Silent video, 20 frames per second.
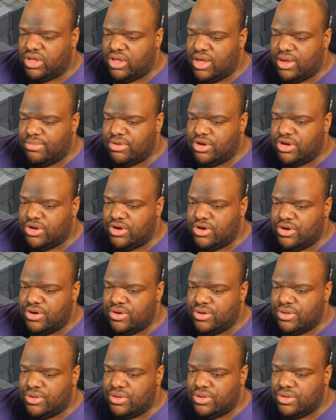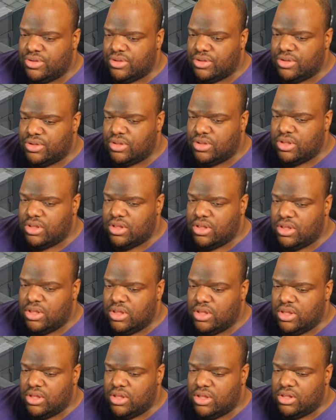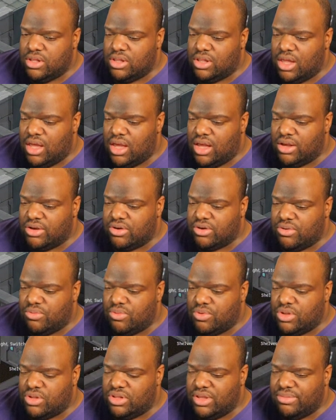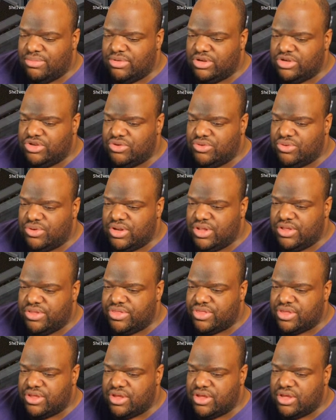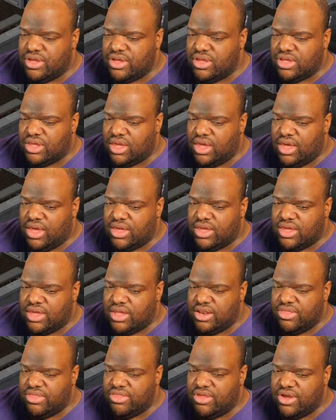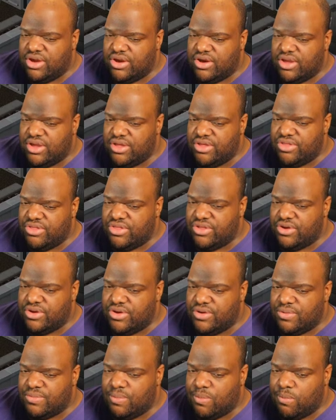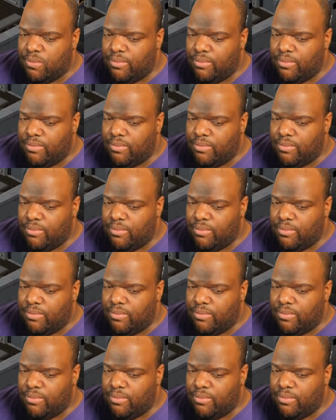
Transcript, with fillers: Commoner. Locker won't let me do anything. Can't get in there either.